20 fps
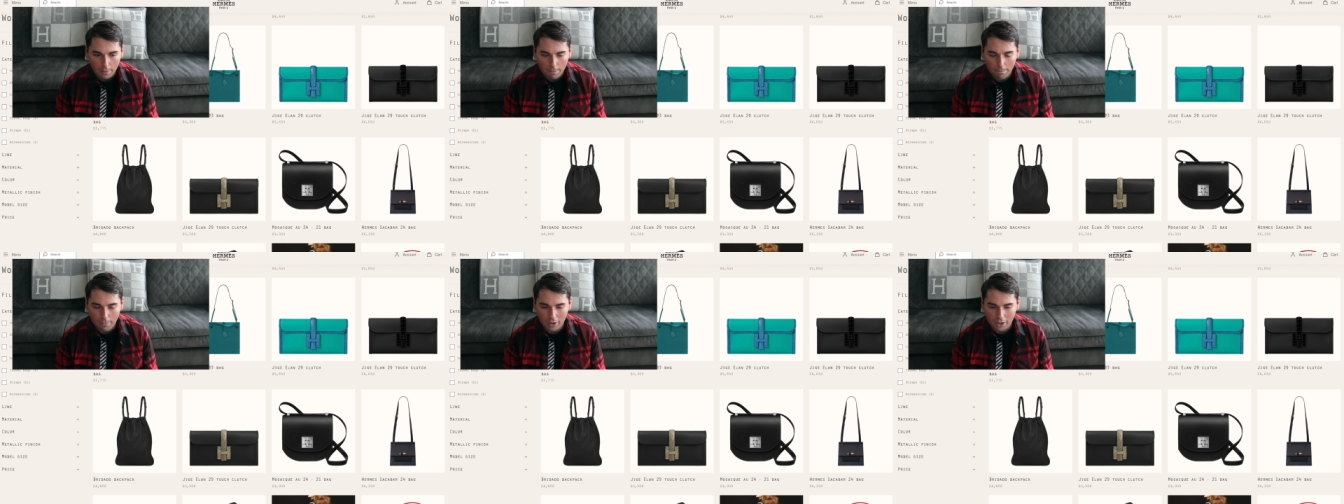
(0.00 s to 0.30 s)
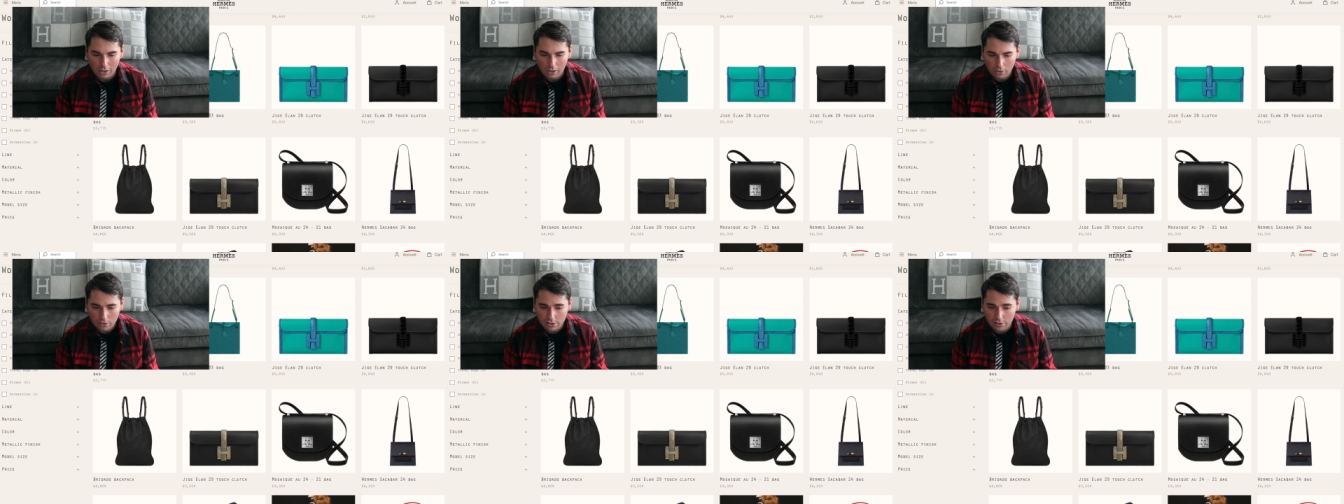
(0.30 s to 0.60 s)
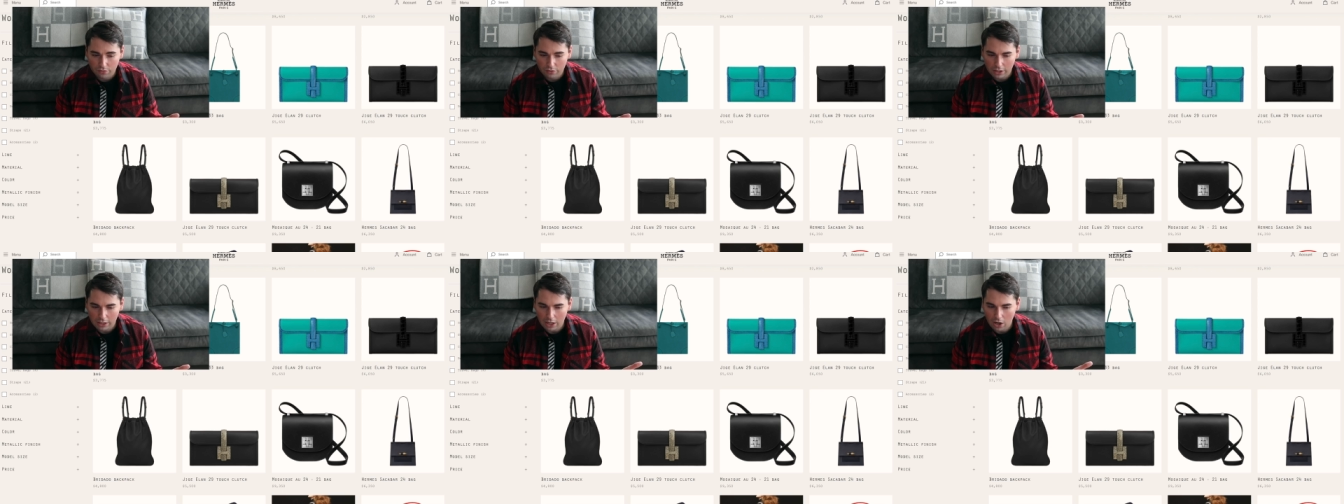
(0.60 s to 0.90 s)
but it looks
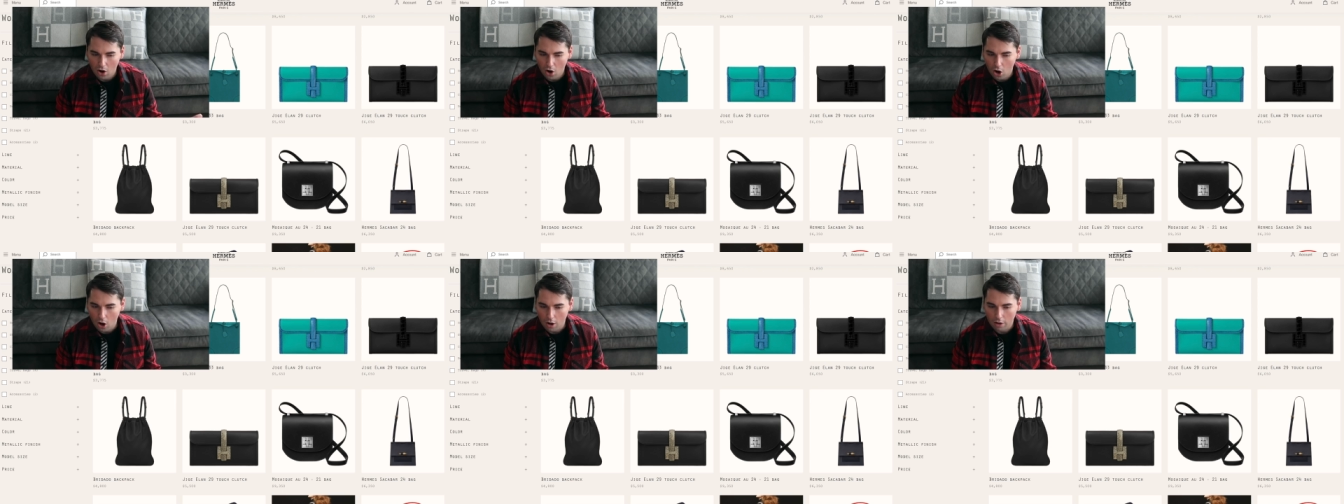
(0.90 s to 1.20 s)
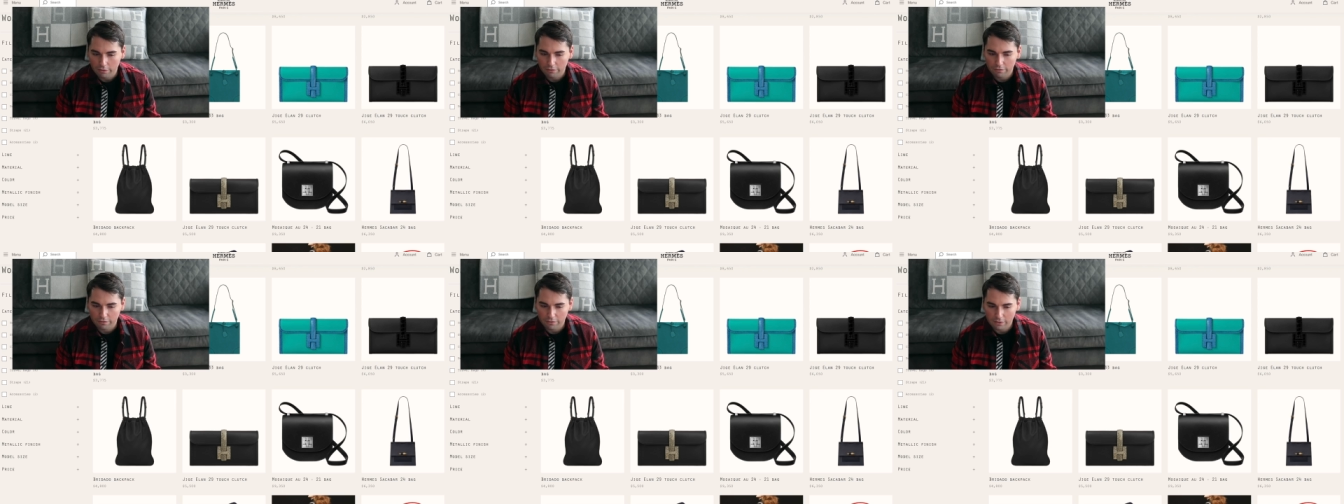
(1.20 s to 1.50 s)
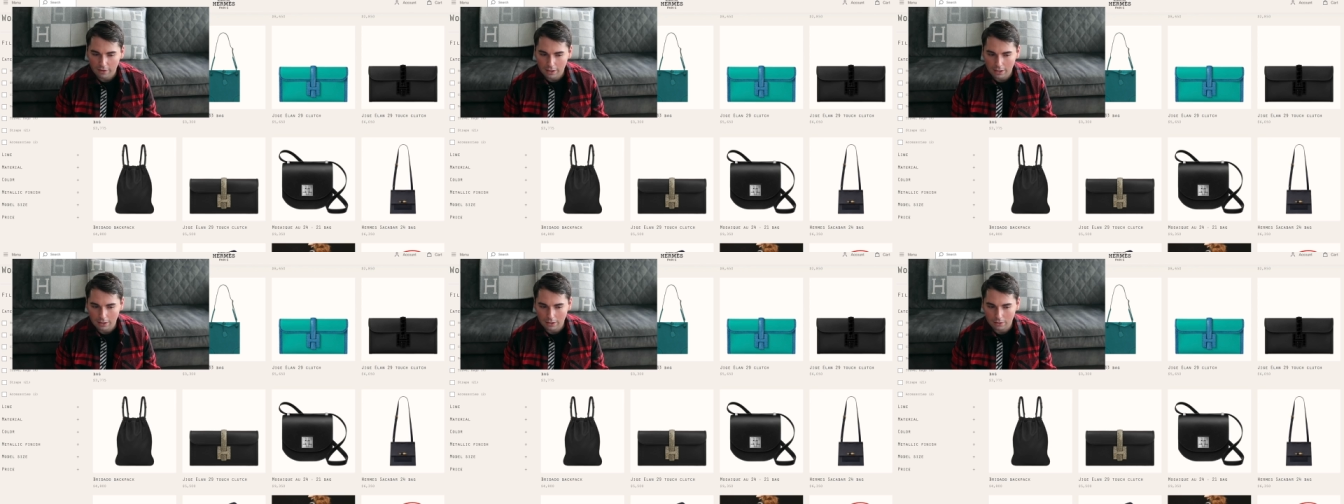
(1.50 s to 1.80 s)
really off
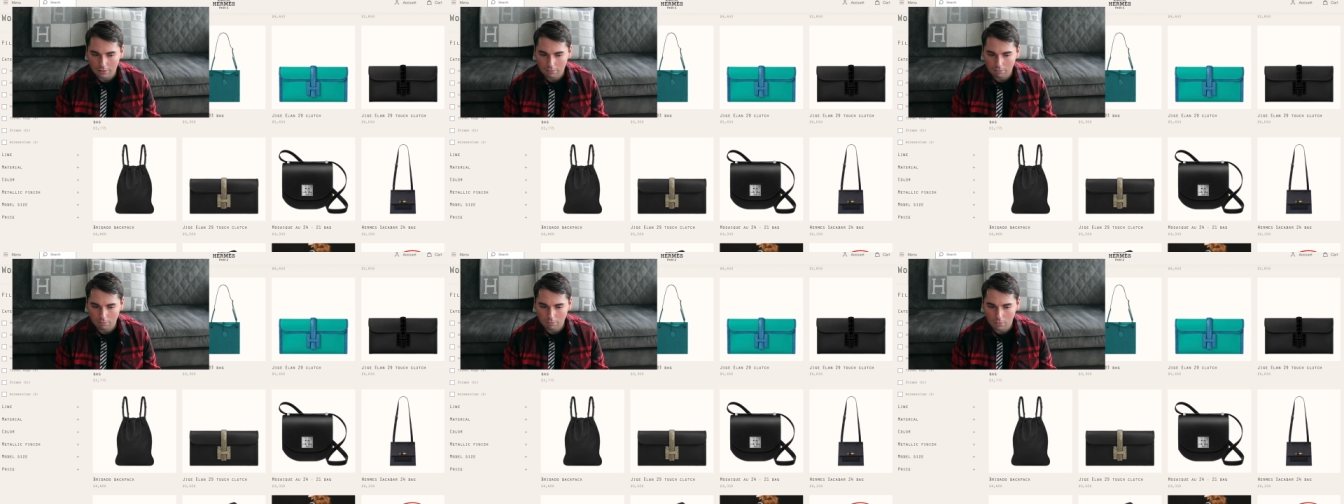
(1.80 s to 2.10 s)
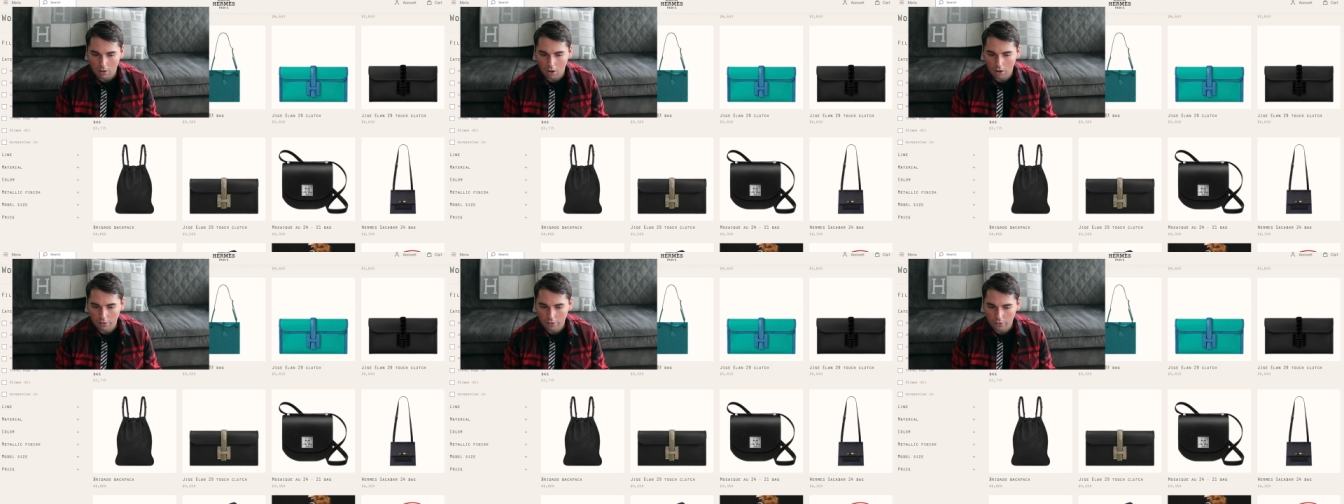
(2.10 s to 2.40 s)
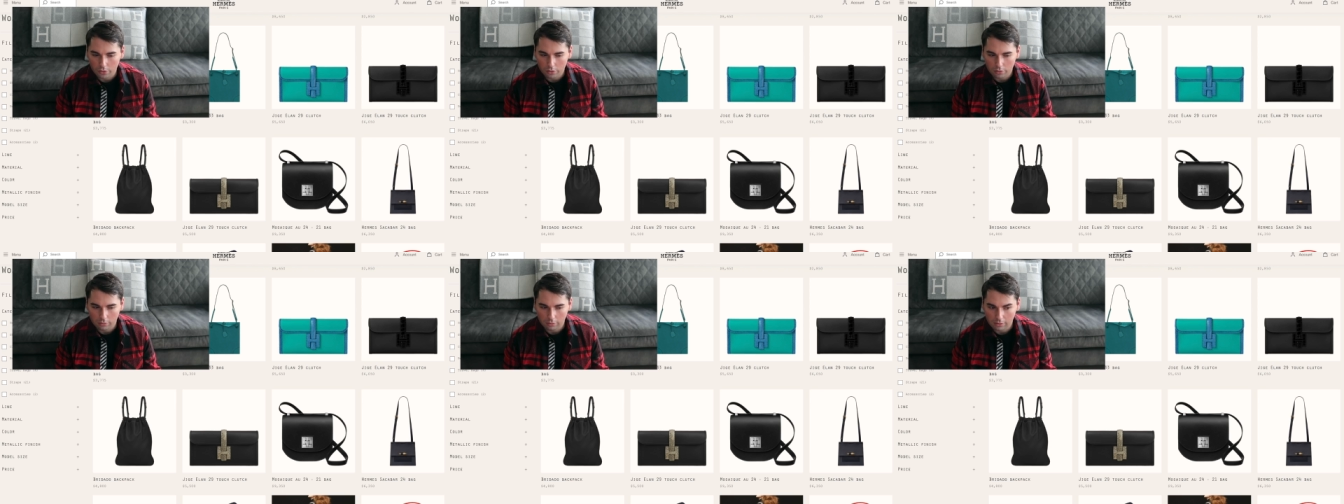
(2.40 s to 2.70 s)
in
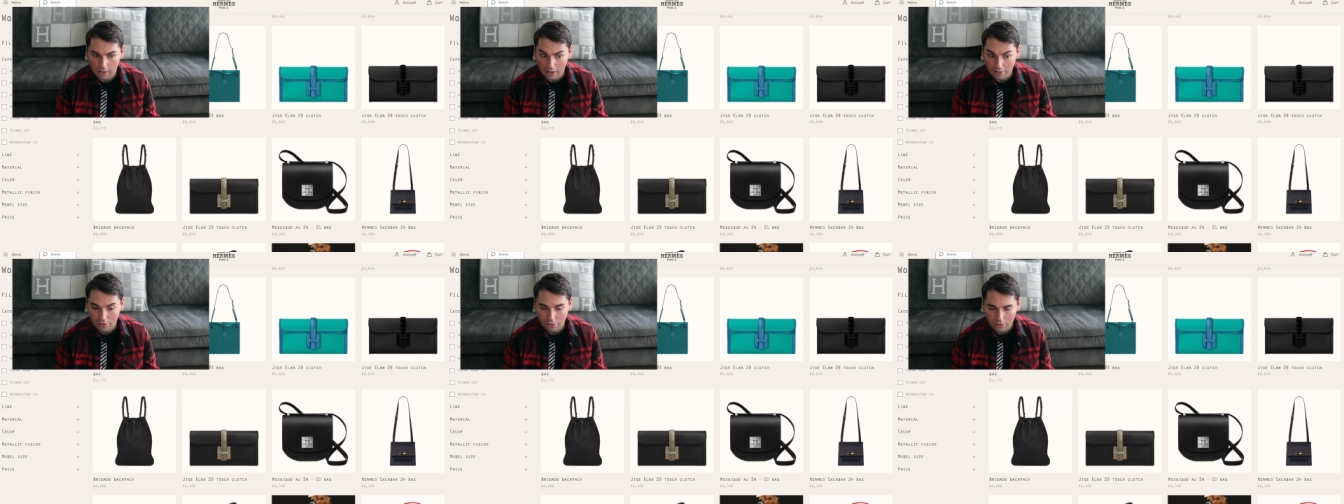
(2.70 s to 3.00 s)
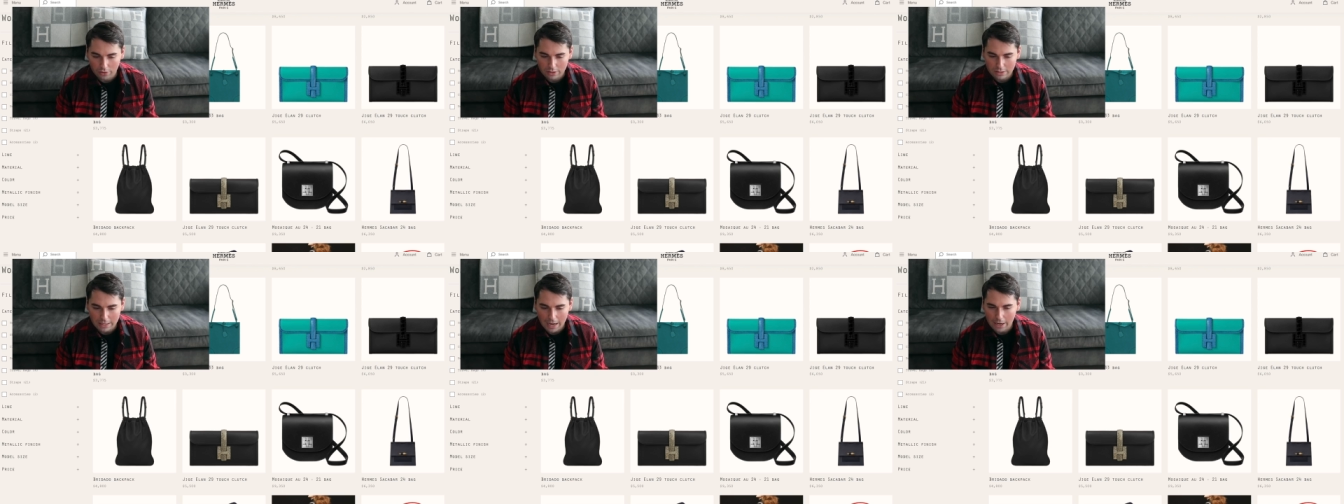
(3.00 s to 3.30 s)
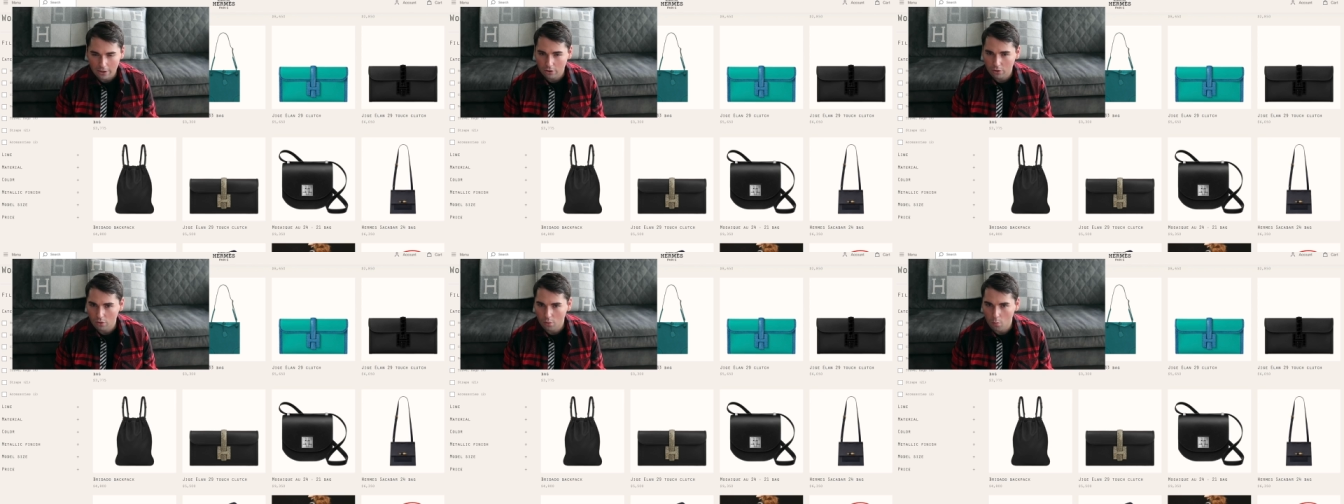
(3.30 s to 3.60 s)
other leathers. I
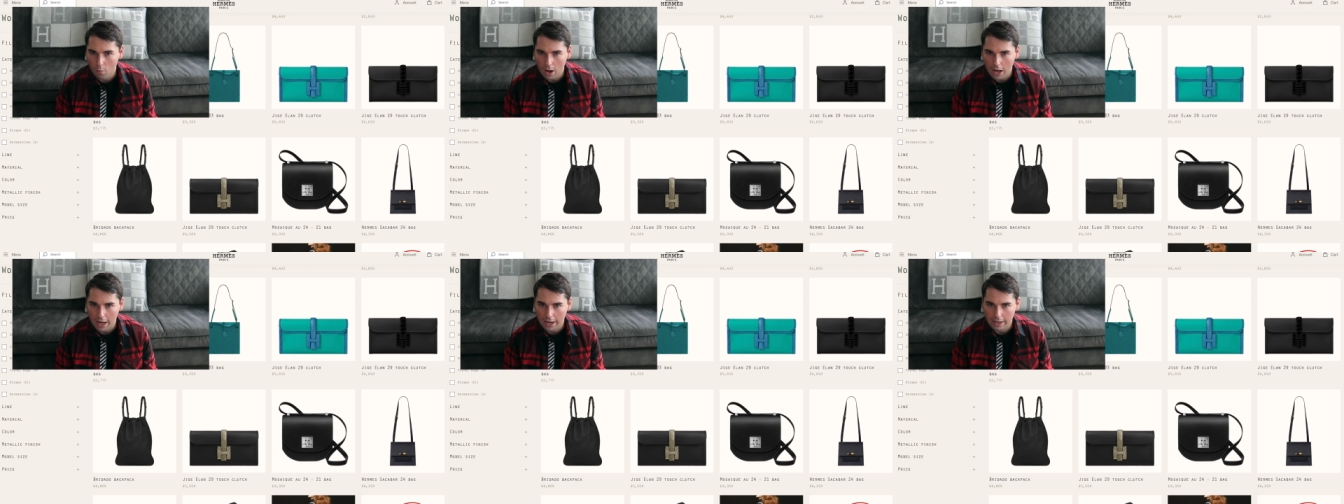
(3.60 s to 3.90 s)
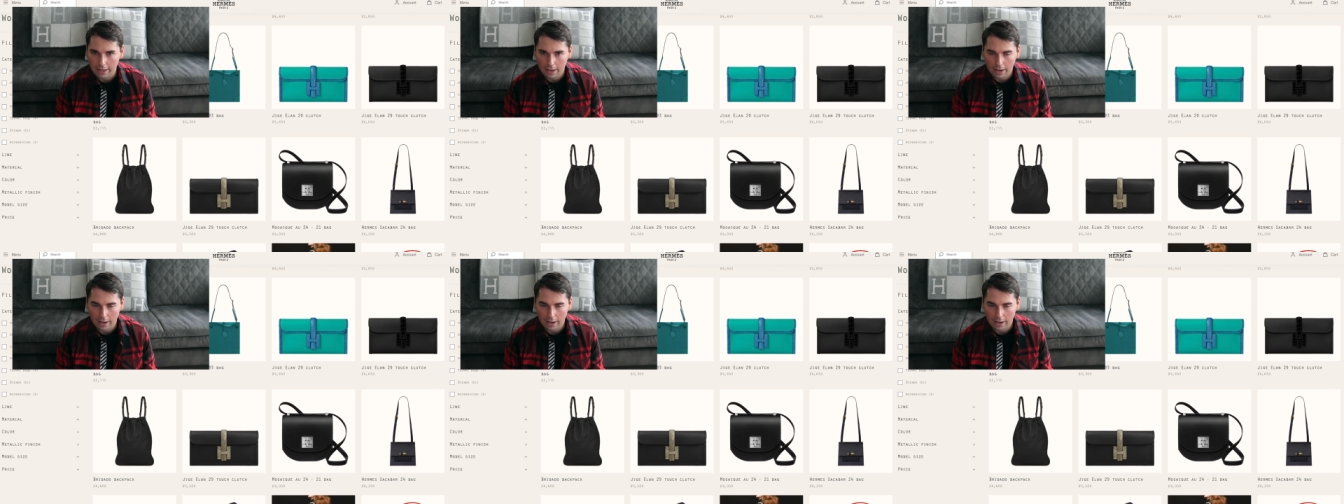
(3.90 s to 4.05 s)
don't know why.